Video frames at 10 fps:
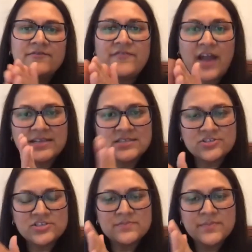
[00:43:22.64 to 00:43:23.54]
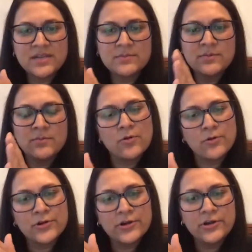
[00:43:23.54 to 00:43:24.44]
Pfizer's minimum
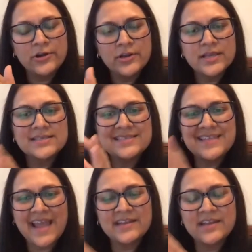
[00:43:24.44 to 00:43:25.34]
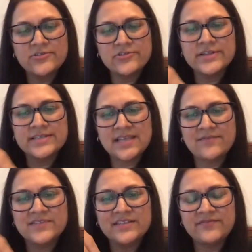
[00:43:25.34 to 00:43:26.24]
order is
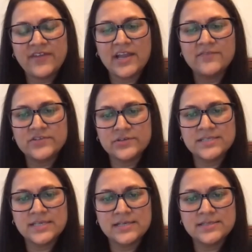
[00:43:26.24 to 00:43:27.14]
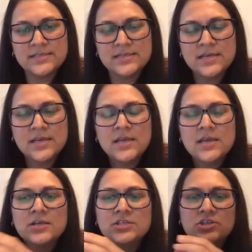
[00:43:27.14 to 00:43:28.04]
975 doses.
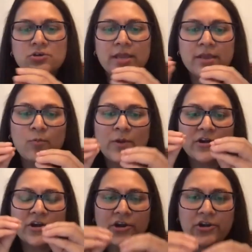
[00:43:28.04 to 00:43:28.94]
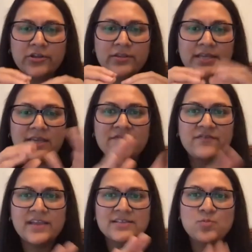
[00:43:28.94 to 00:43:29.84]
So we are currently in
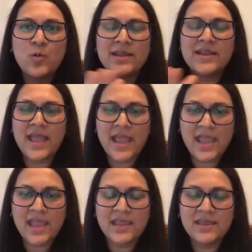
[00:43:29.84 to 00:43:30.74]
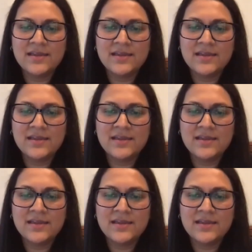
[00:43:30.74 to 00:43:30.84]
phase 1A.